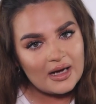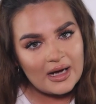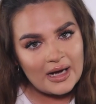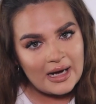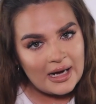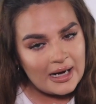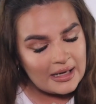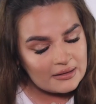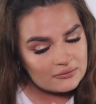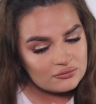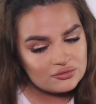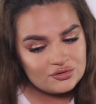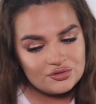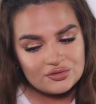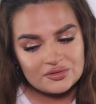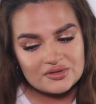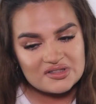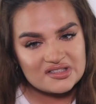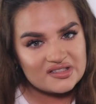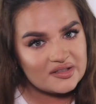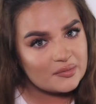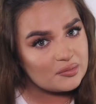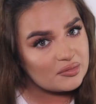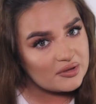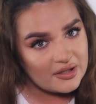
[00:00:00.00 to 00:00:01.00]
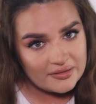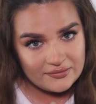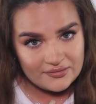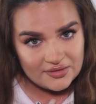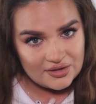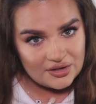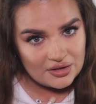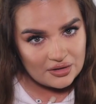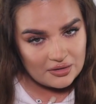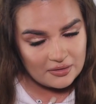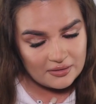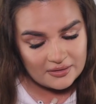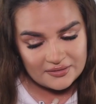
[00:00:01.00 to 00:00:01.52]
I will do a separate
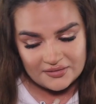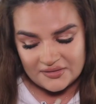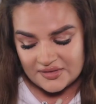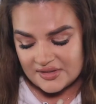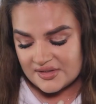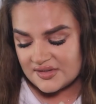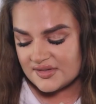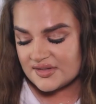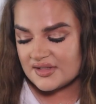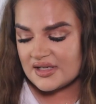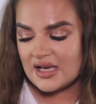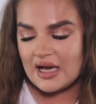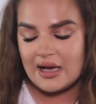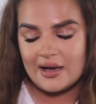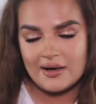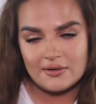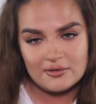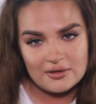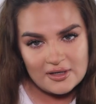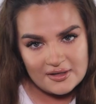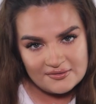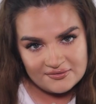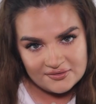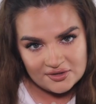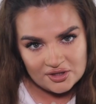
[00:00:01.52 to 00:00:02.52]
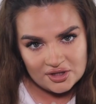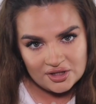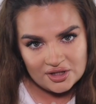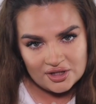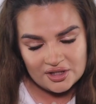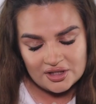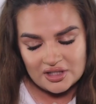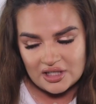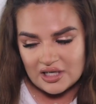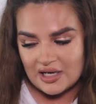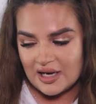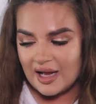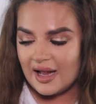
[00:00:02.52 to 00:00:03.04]
video on this.
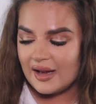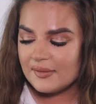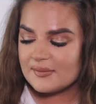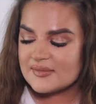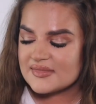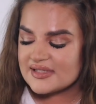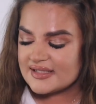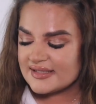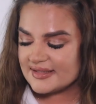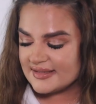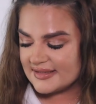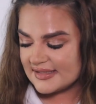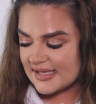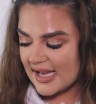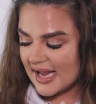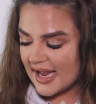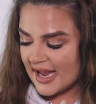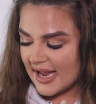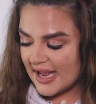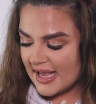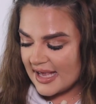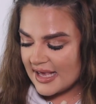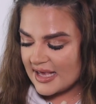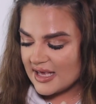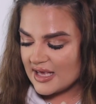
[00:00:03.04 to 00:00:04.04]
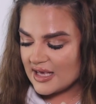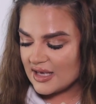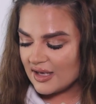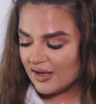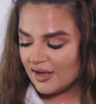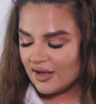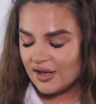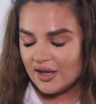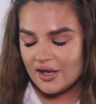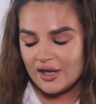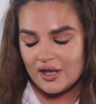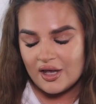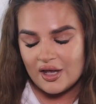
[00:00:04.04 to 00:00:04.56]
However, I must say
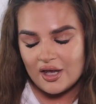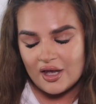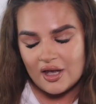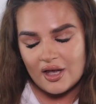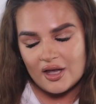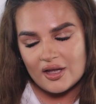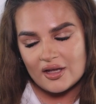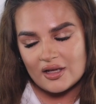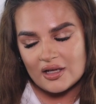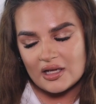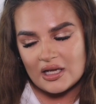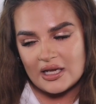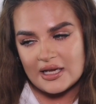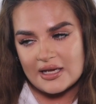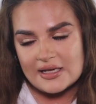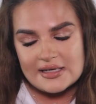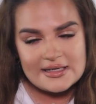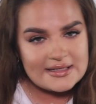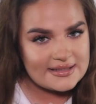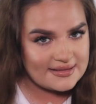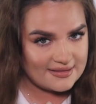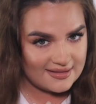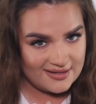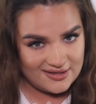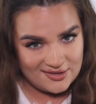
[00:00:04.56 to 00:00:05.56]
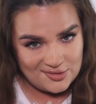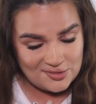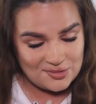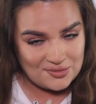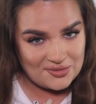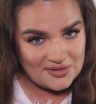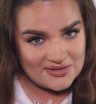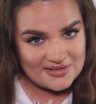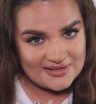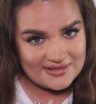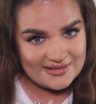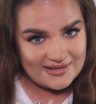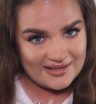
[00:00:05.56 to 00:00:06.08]
it is
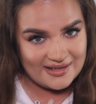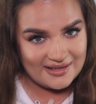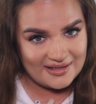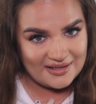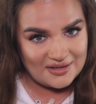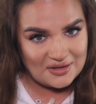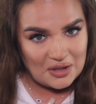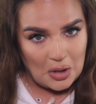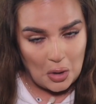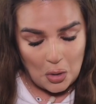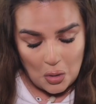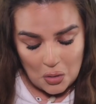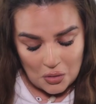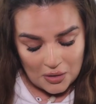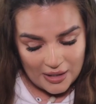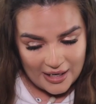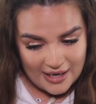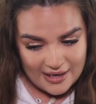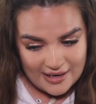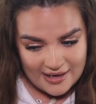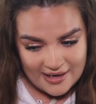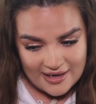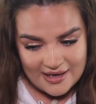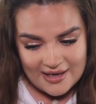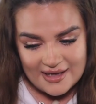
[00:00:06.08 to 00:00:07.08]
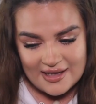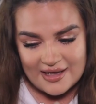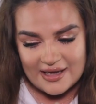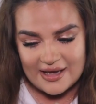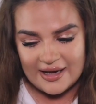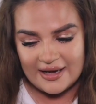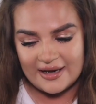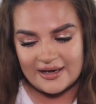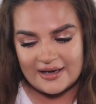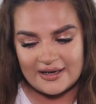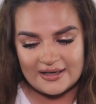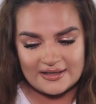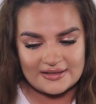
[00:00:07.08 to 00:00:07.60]
interesting, okay?
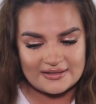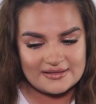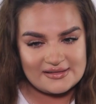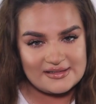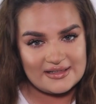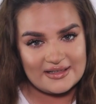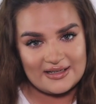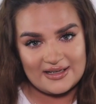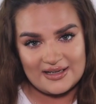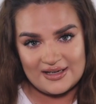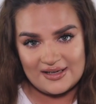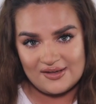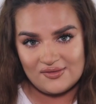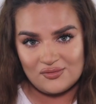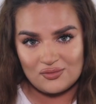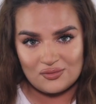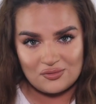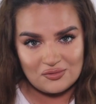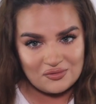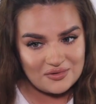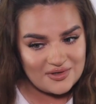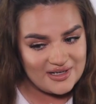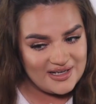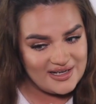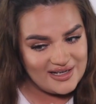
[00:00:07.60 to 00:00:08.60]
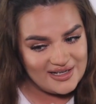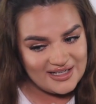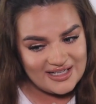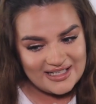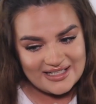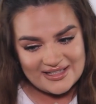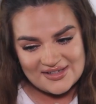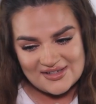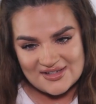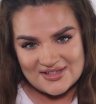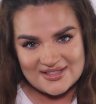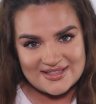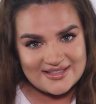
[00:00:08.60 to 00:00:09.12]
And it really
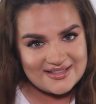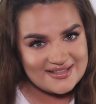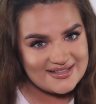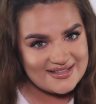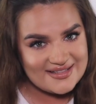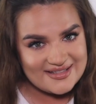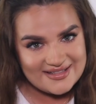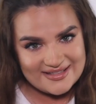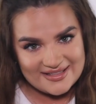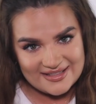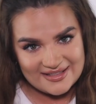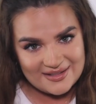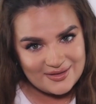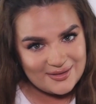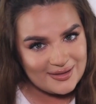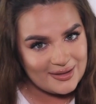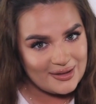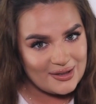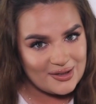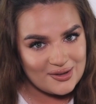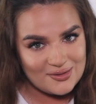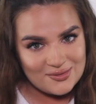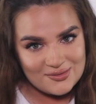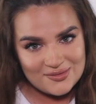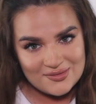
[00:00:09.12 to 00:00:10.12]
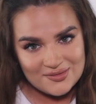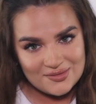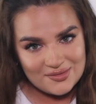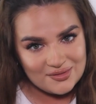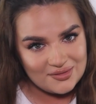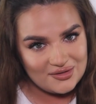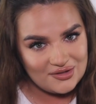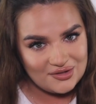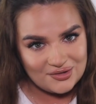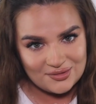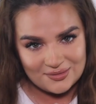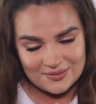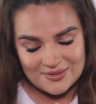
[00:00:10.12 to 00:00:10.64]
doesn't sit close to
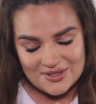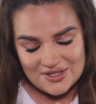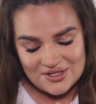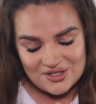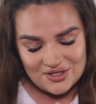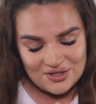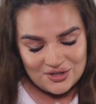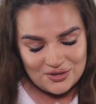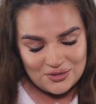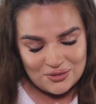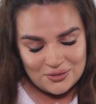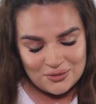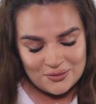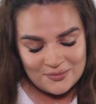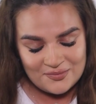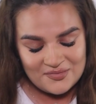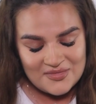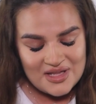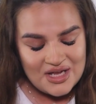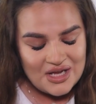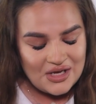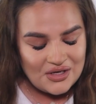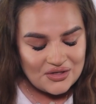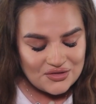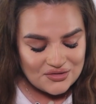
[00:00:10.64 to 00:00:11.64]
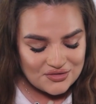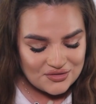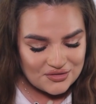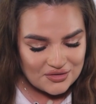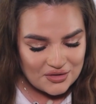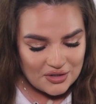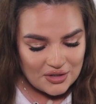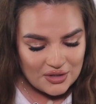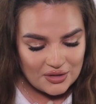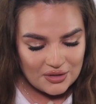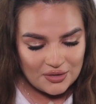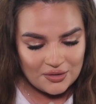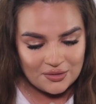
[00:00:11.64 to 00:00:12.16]
the original.
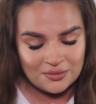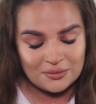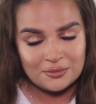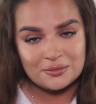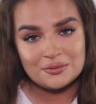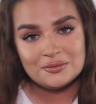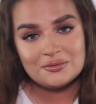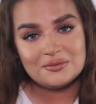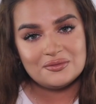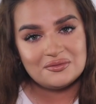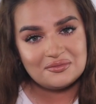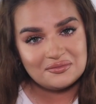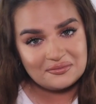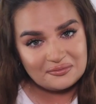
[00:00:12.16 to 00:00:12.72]
So